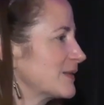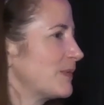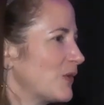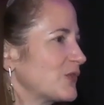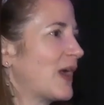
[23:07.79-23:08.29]
but
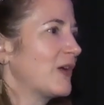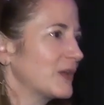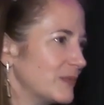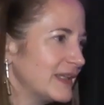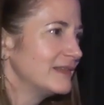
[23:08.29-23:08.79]
also how can
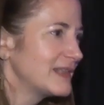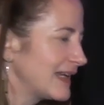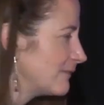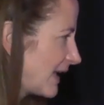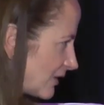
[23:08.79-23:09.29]
we take
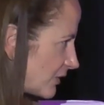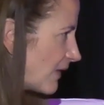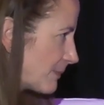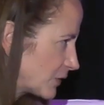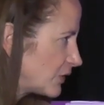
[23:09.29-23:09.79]
advantage of
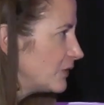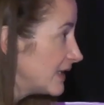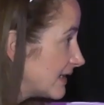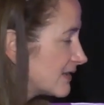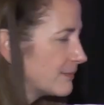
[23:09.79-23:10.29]

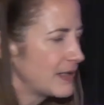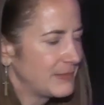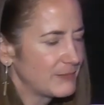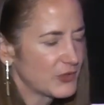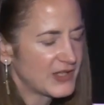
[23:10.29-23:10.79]
opportunities that may be
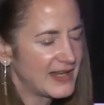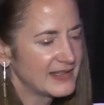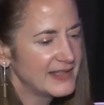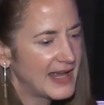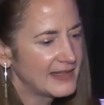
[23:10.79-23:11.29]

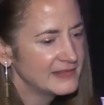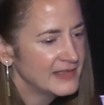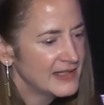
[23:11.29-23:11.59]
presented? And